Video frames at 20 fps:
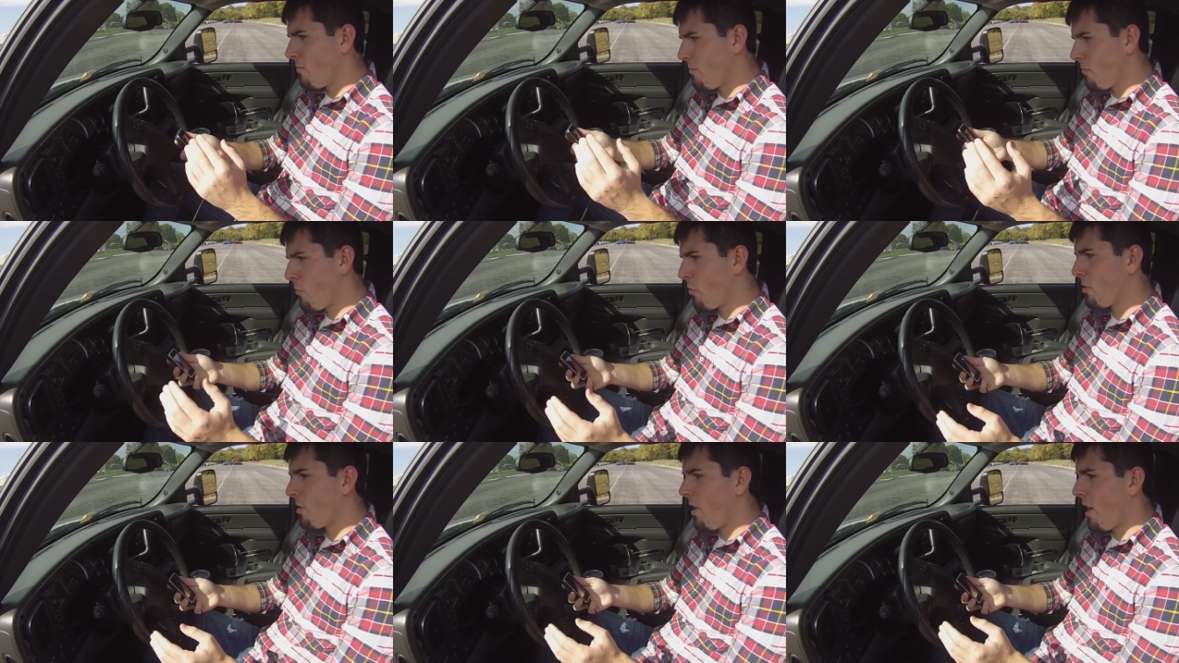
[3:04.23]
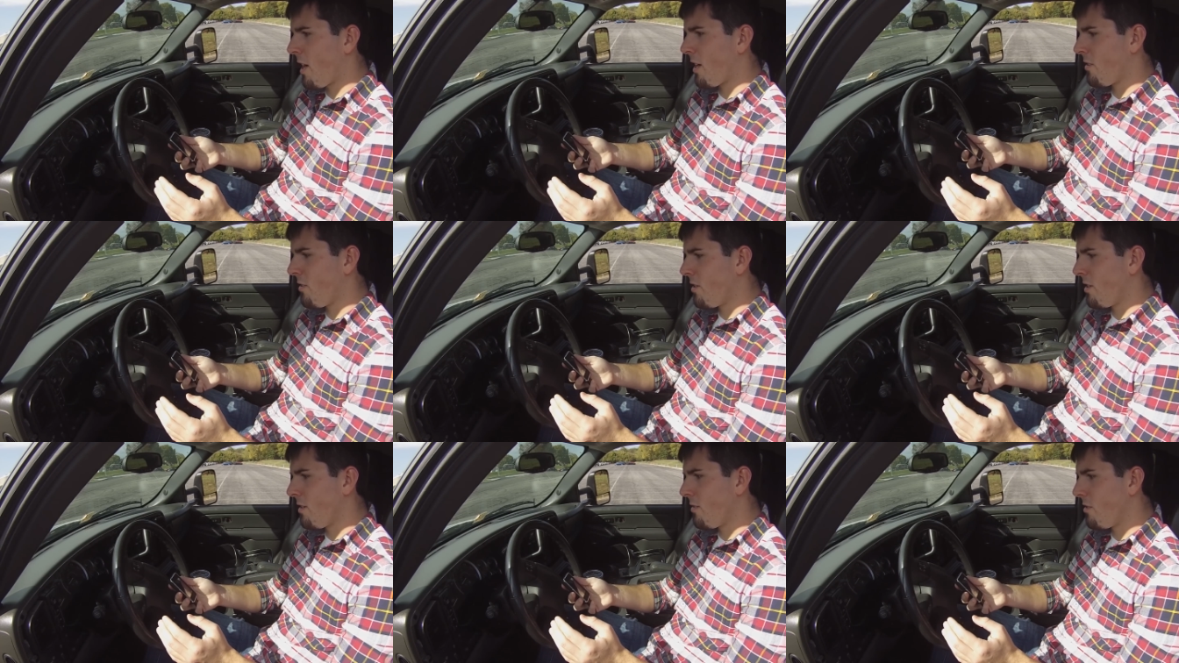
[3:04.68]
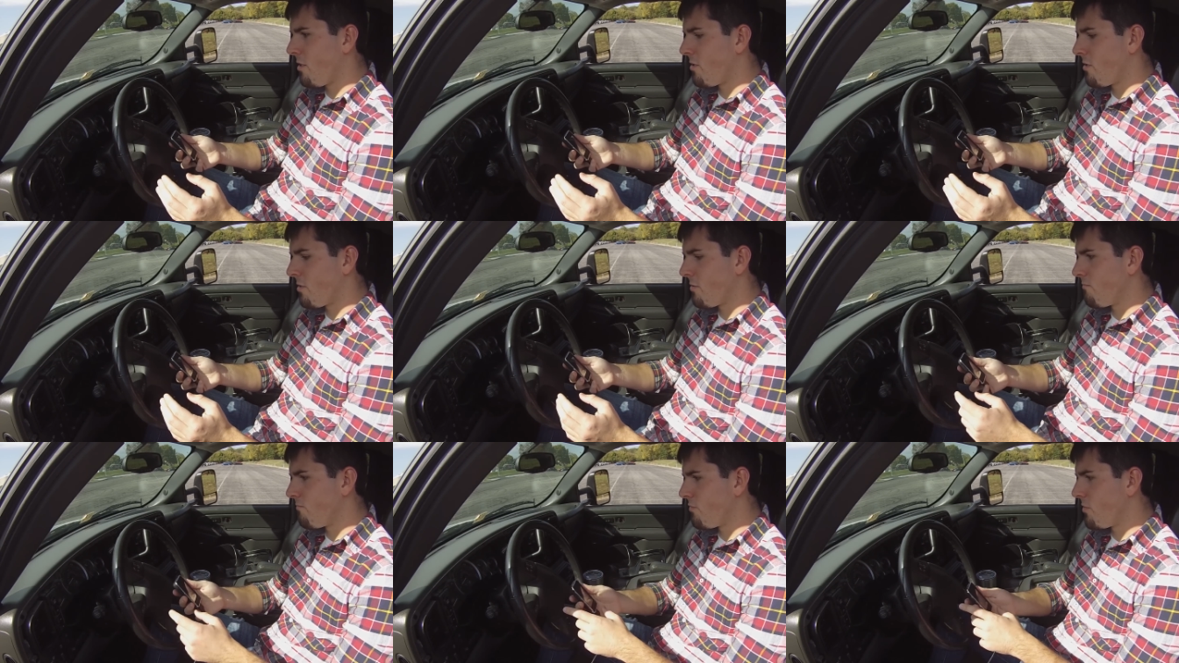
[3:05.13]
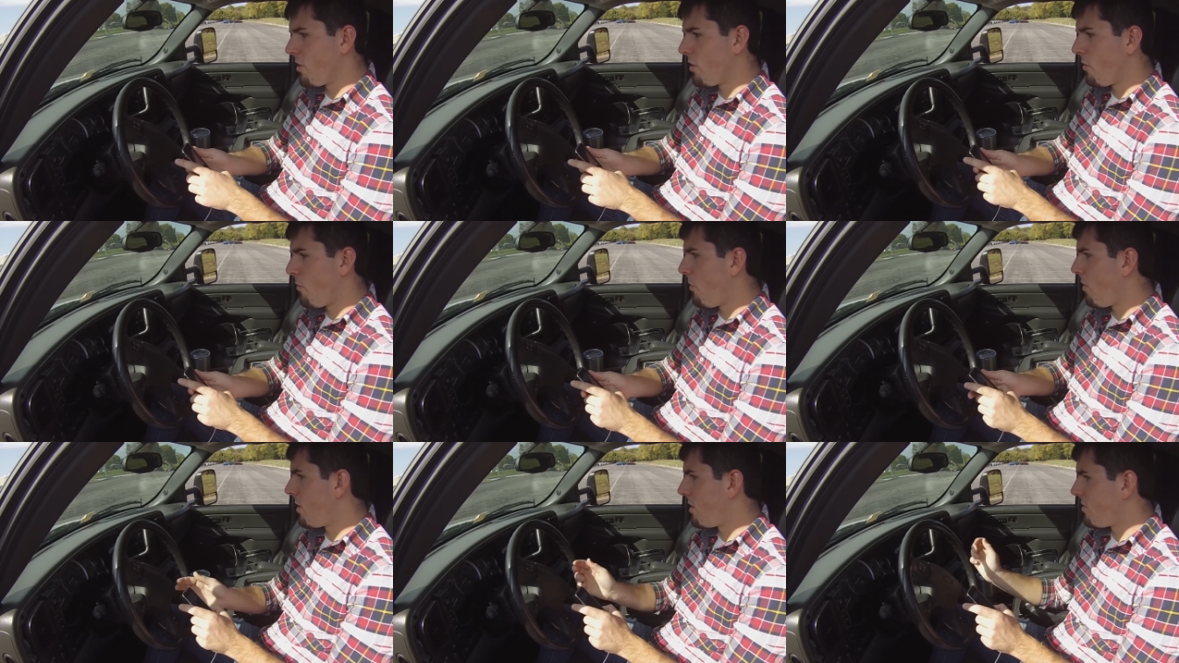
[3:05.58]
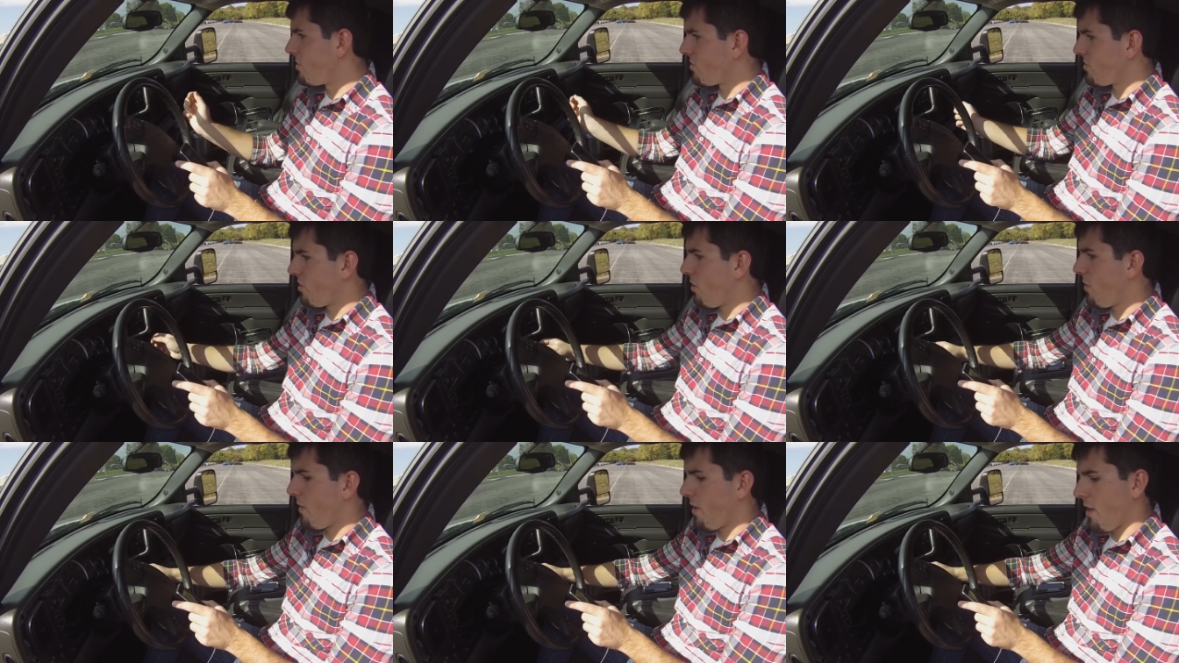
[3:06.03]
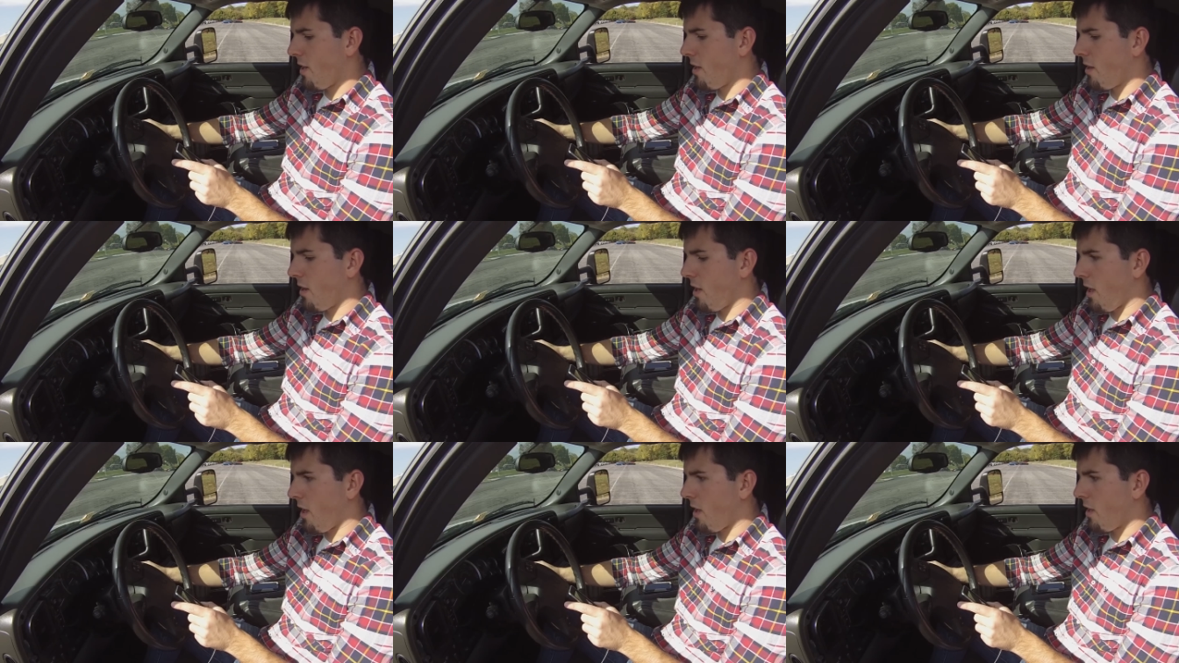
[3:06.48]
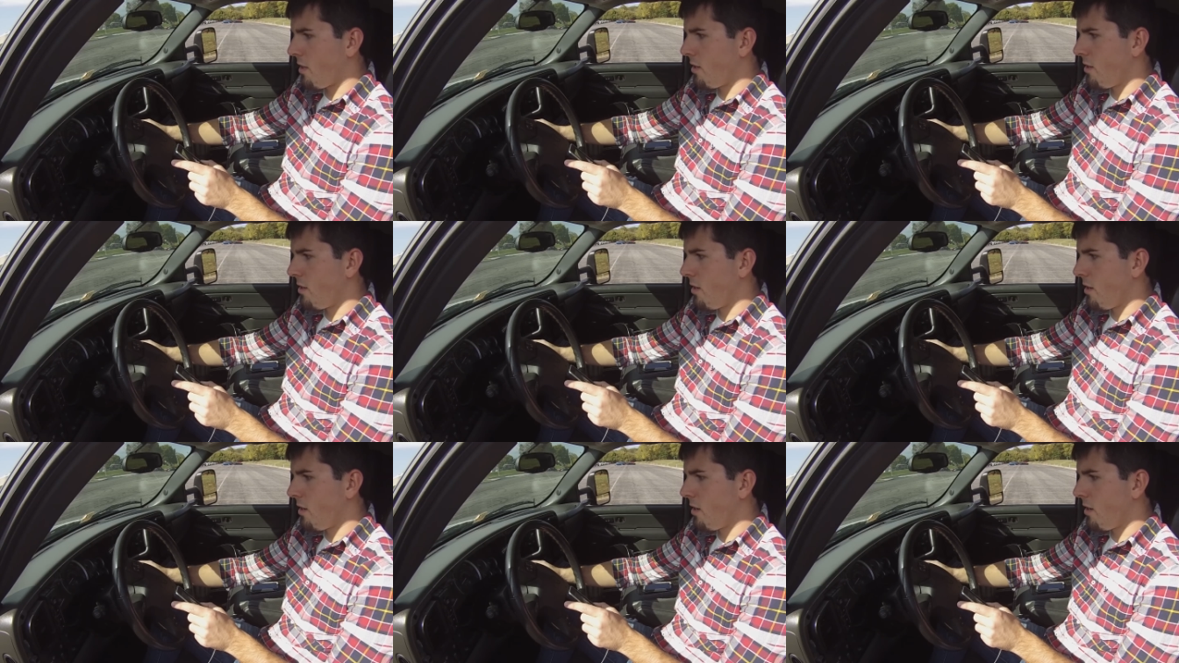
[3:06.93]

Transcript: more than likely you're going to want to just go ahead and